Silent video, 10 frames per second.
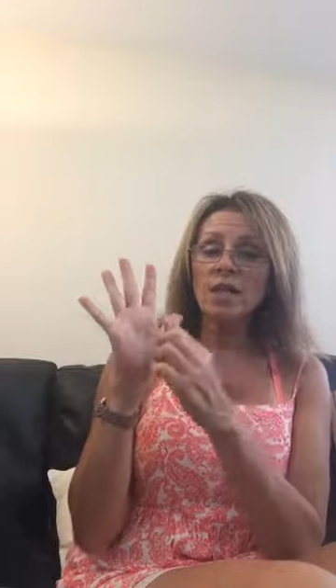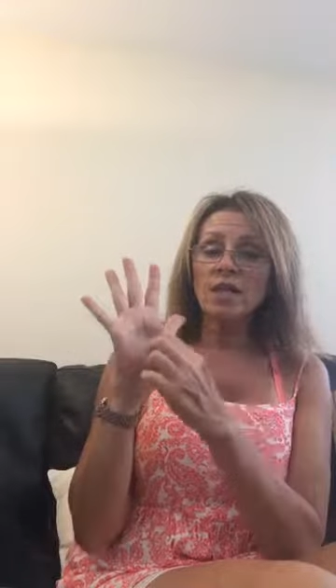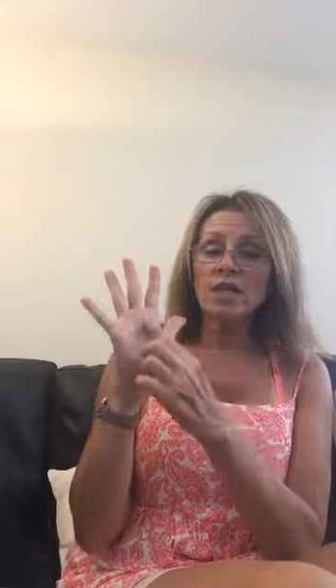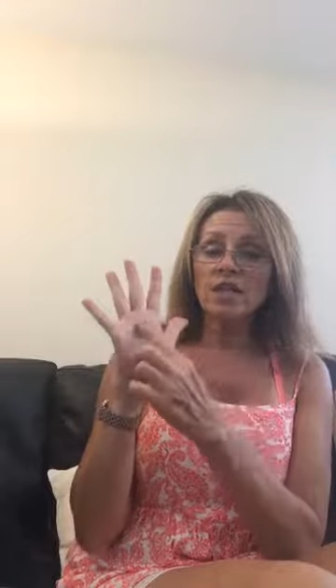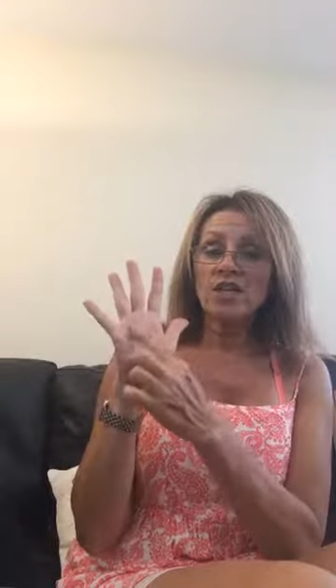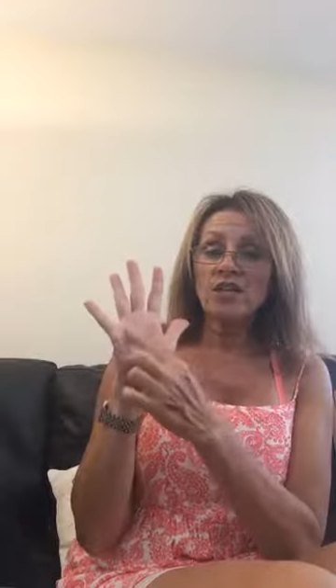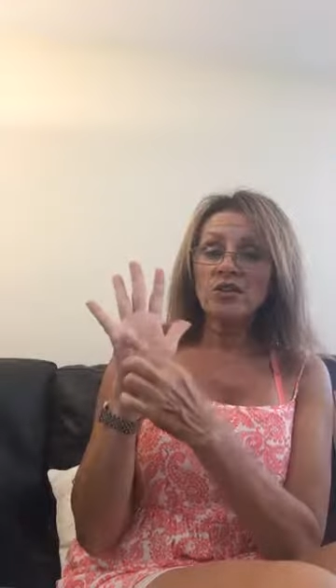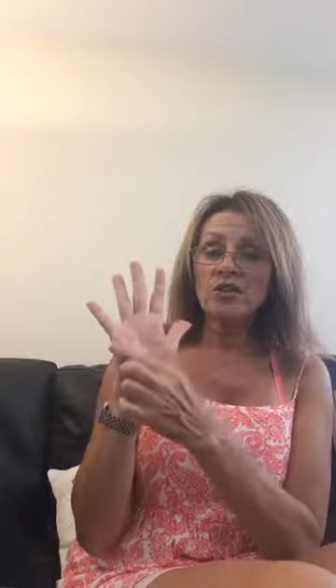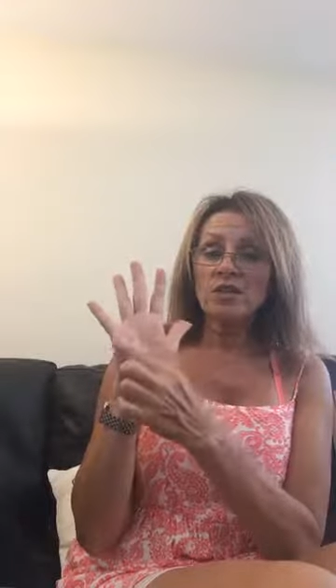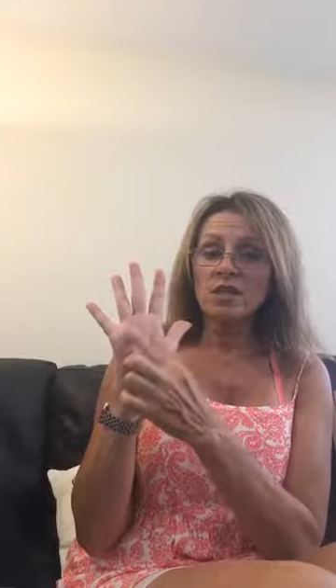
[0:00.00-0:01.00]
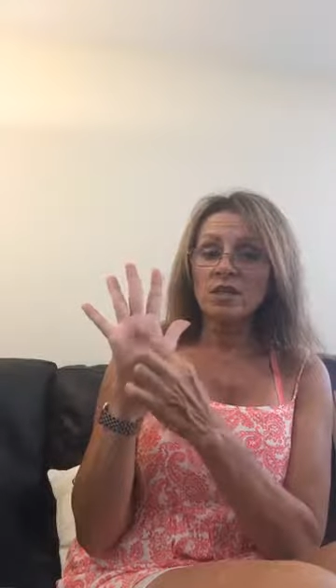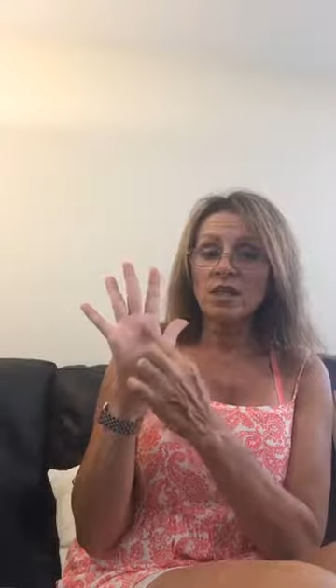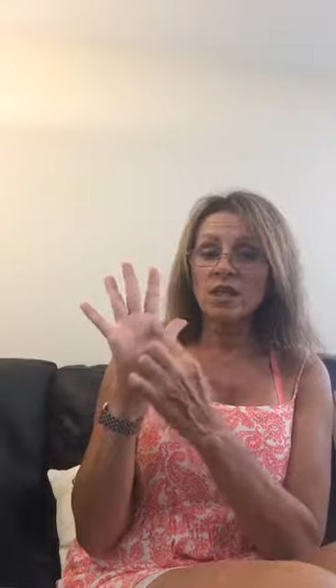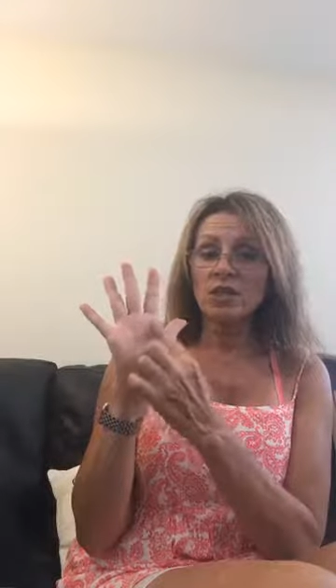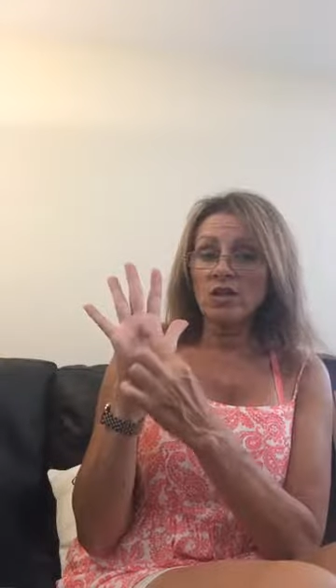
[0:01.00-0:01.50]
here
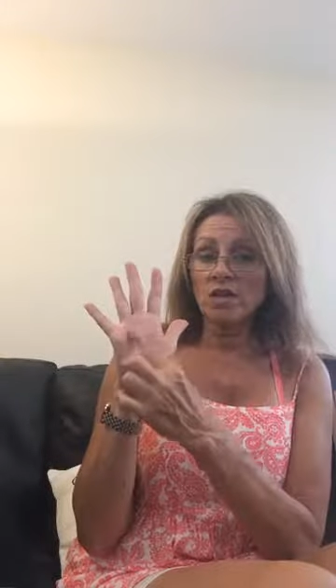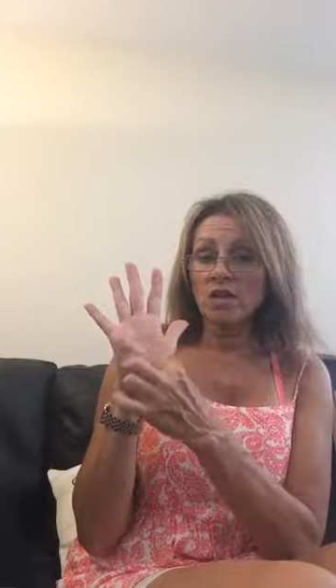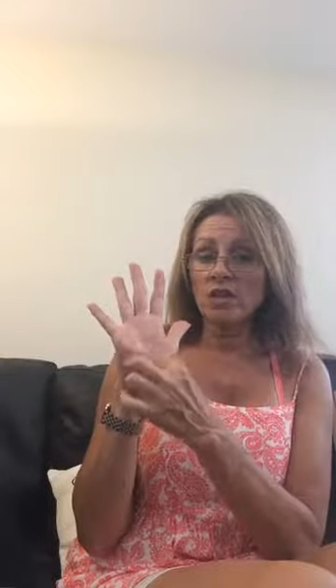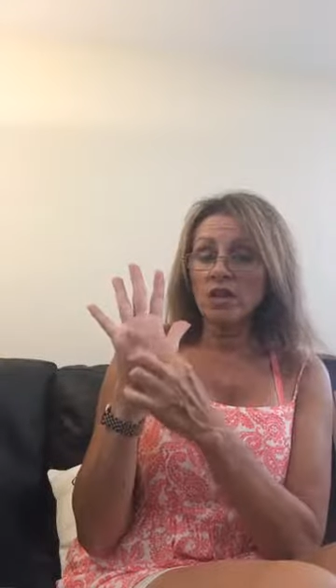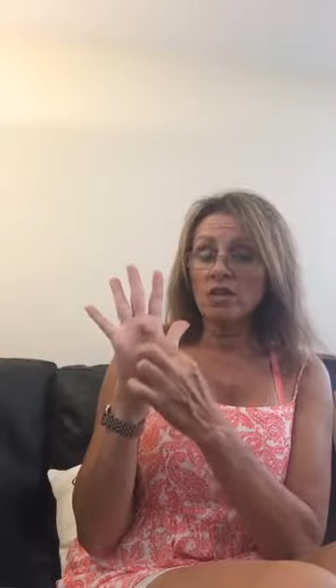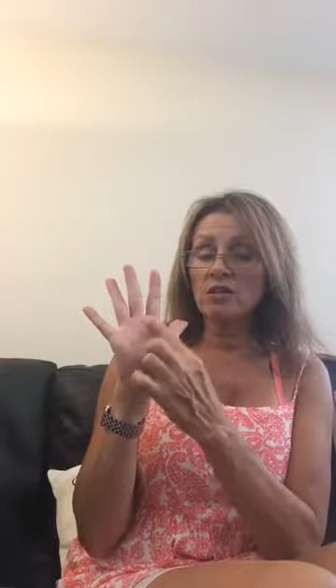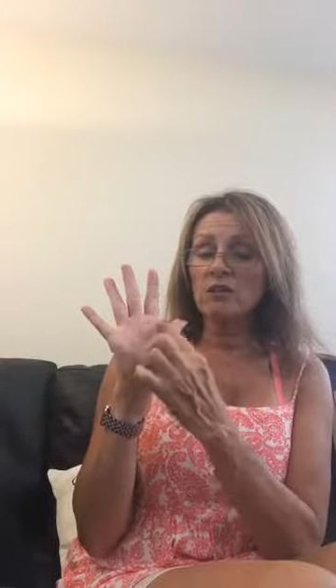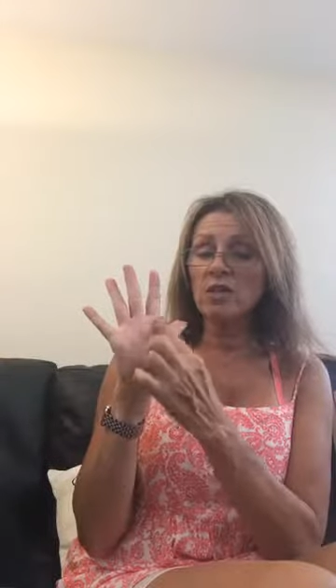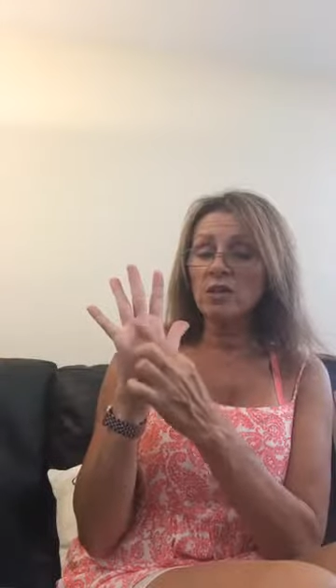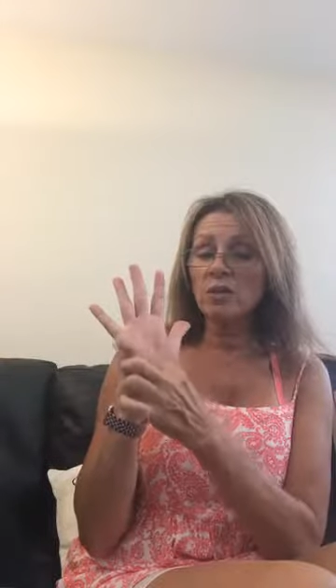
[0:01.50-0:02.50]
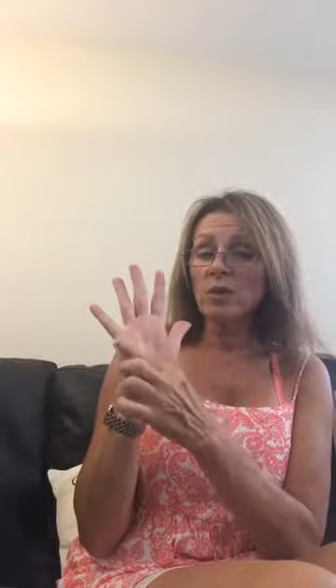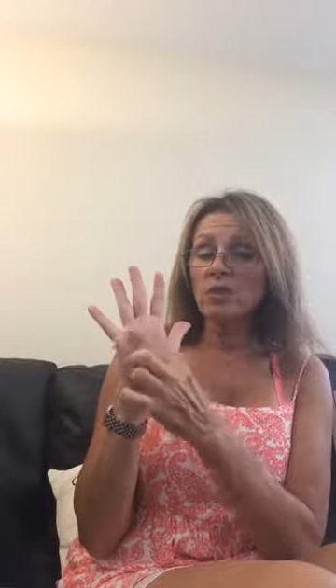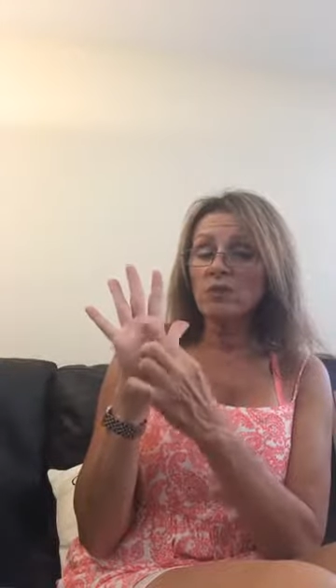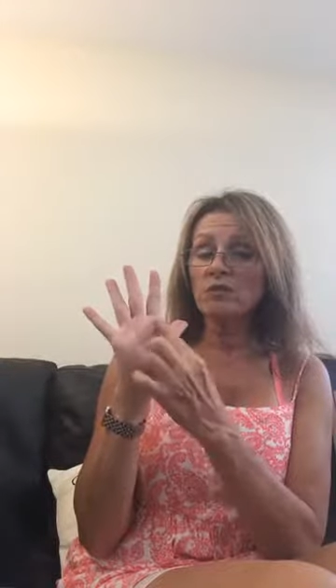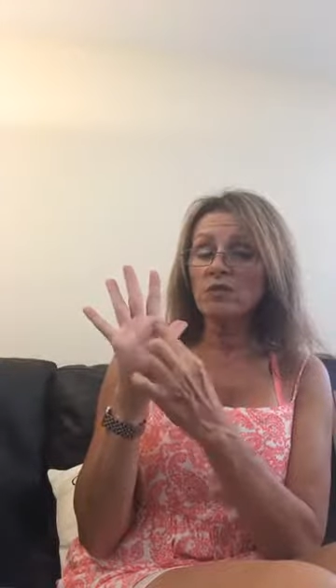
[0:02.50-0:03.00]
on your hands and on your feet, the ball
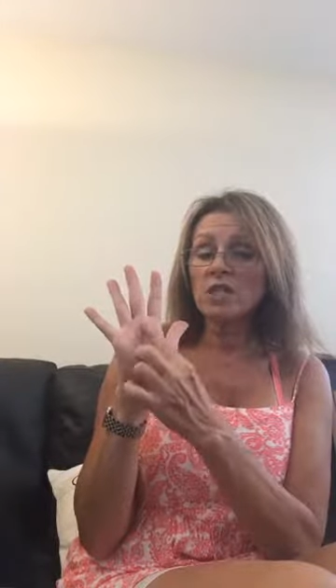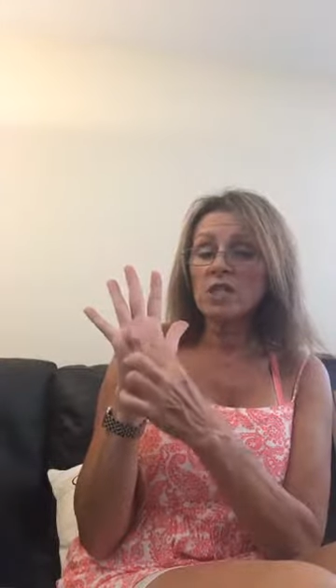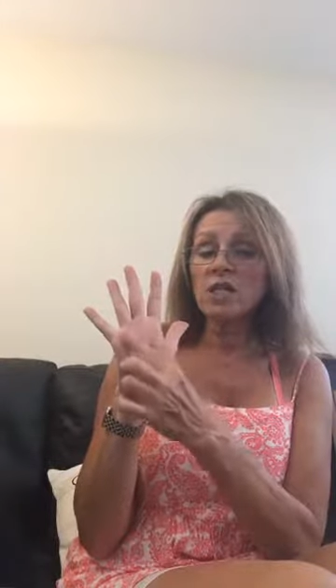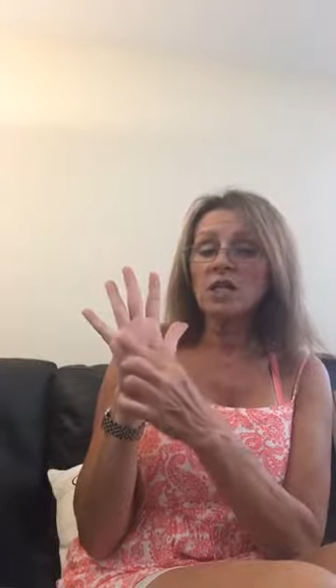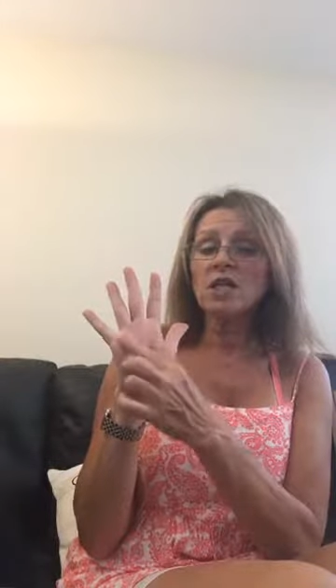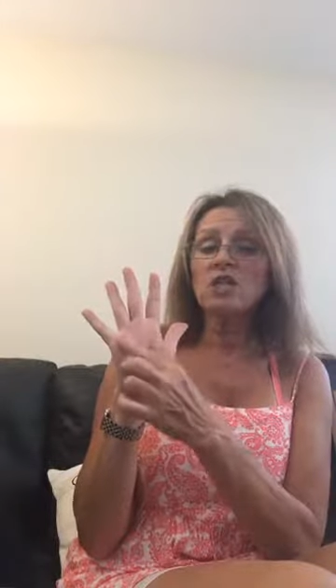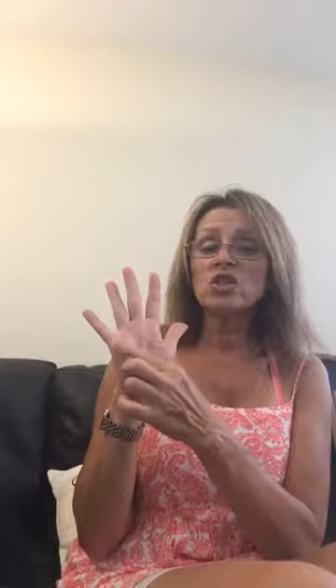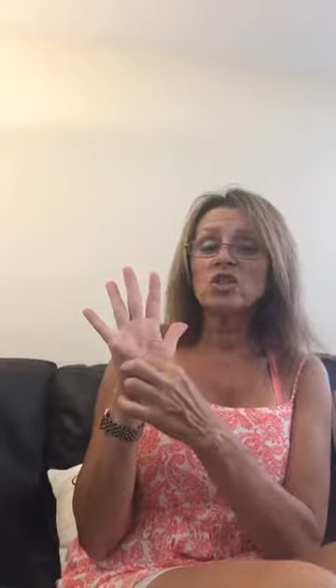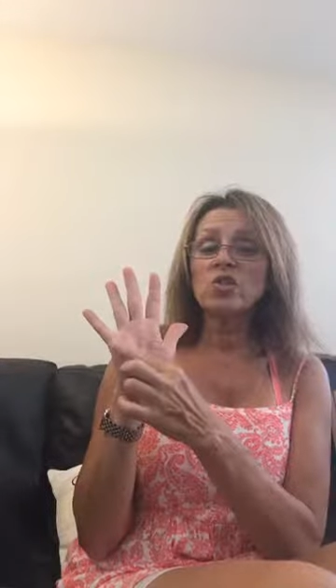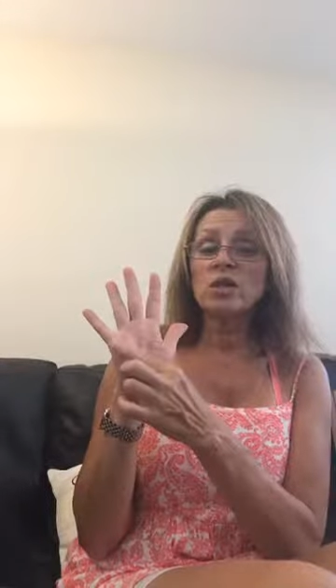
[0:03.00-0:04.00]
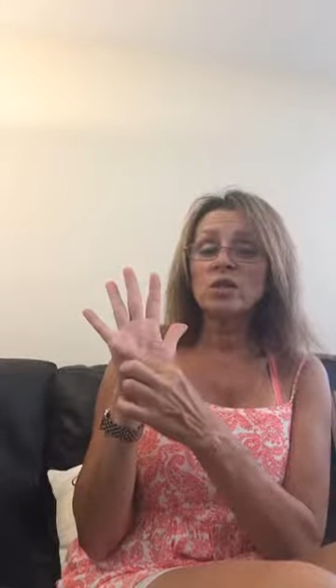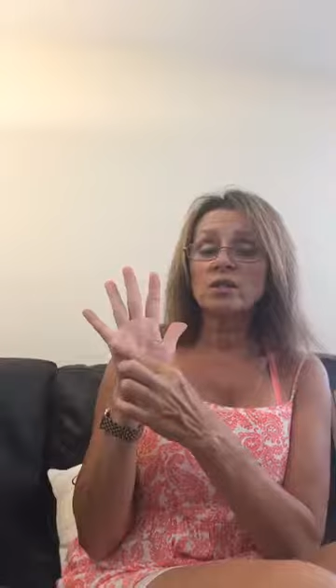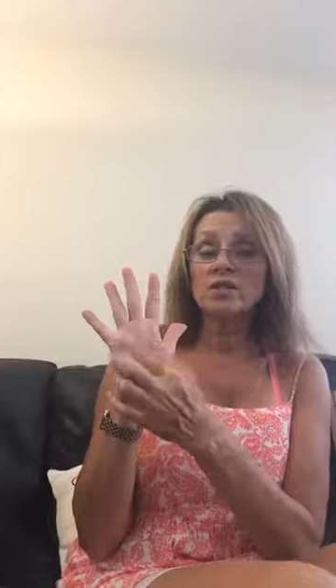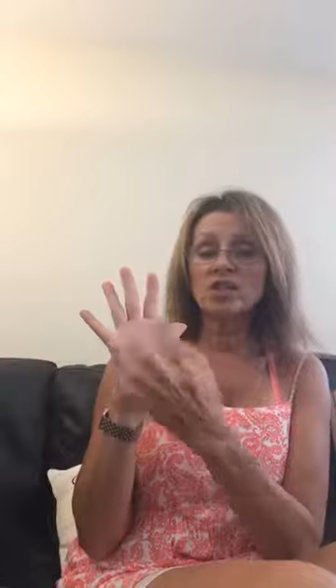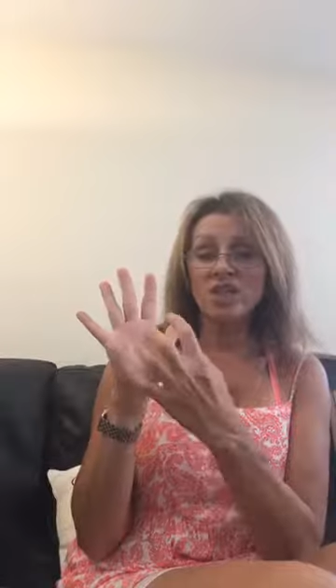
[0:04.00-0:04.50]
of your feet is your
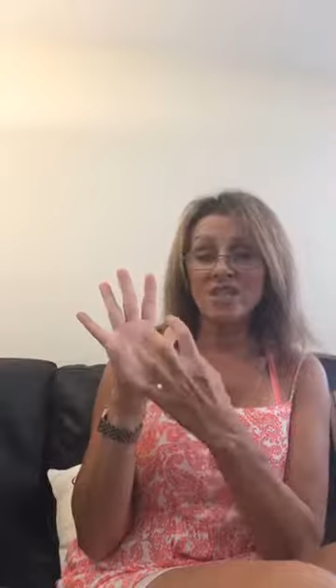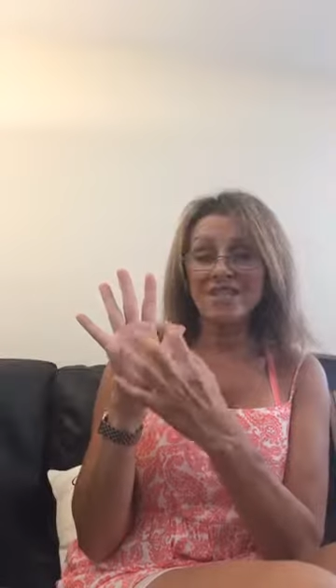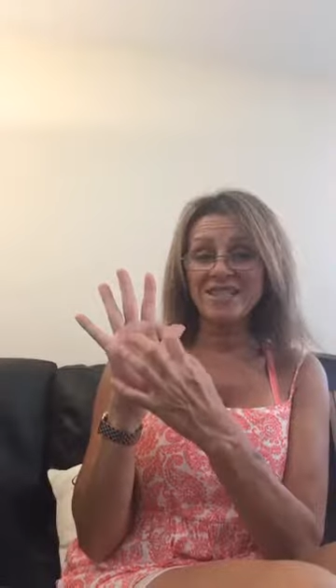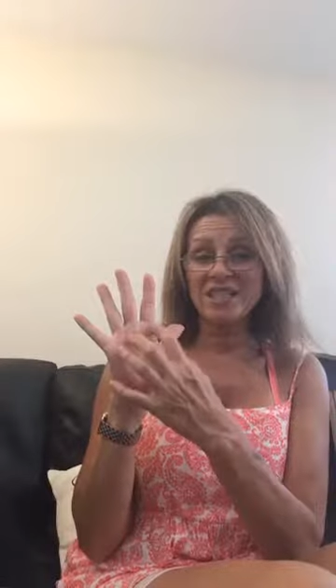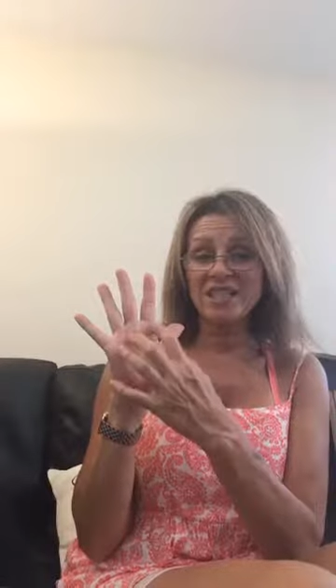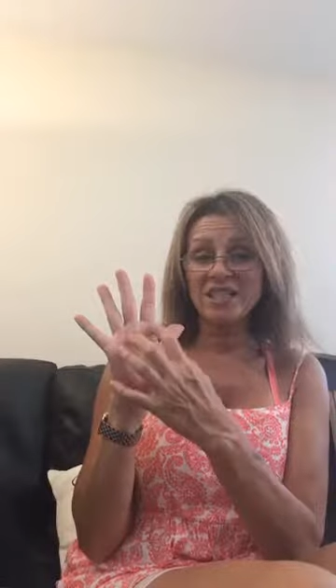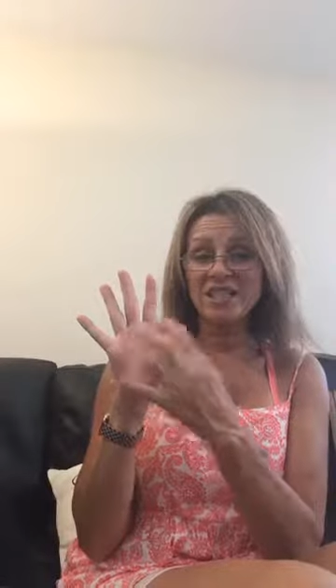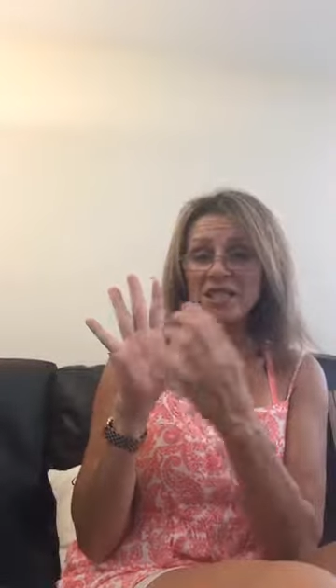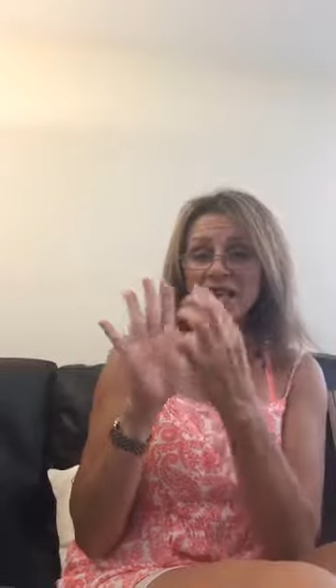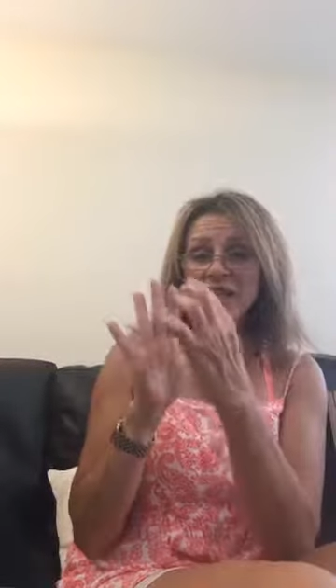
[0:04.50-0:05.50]
chest, lungs.